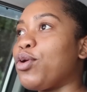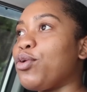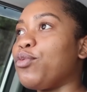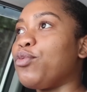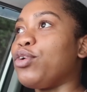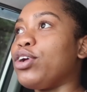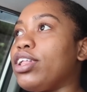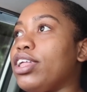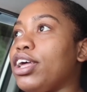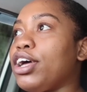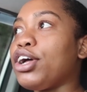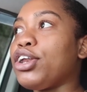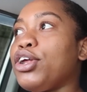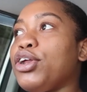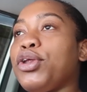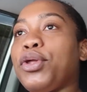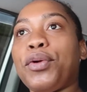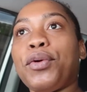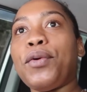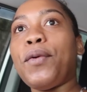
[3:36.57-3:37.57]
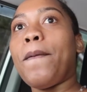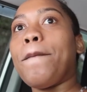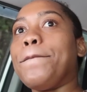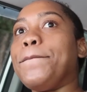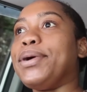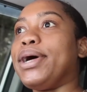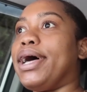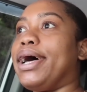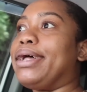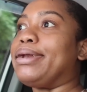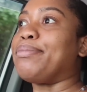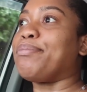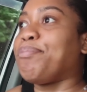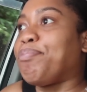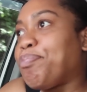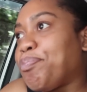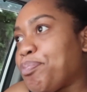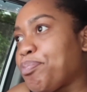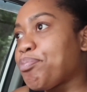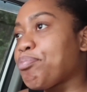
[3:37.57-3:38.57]
we're really gonna do, but
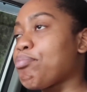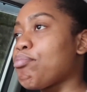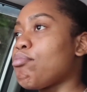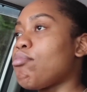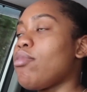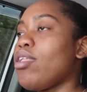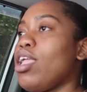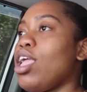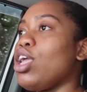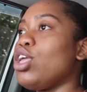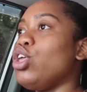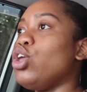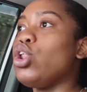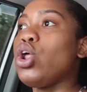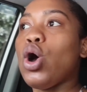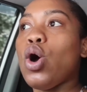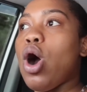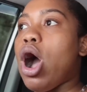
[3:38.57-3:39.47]
you know,